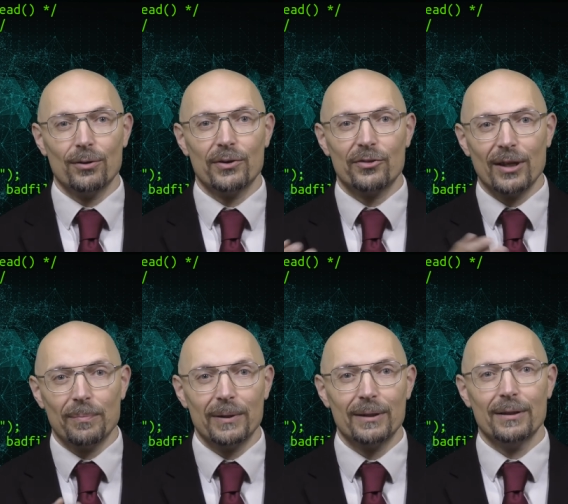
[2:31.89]

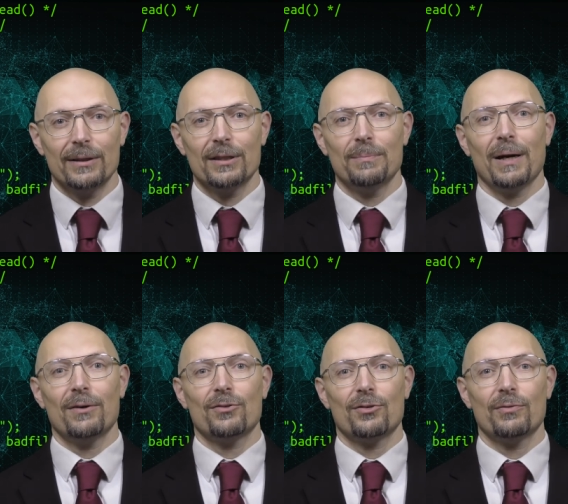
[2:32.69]
overstepping the
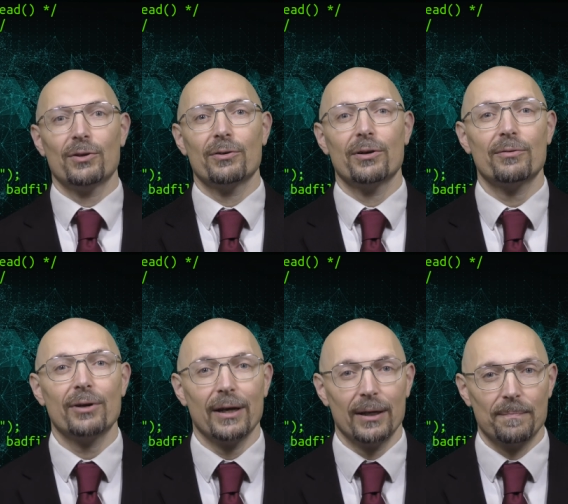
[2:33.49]
bounds of your
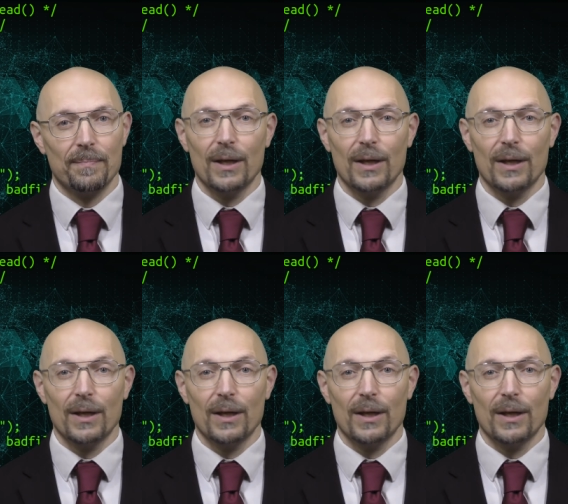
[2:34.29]
array.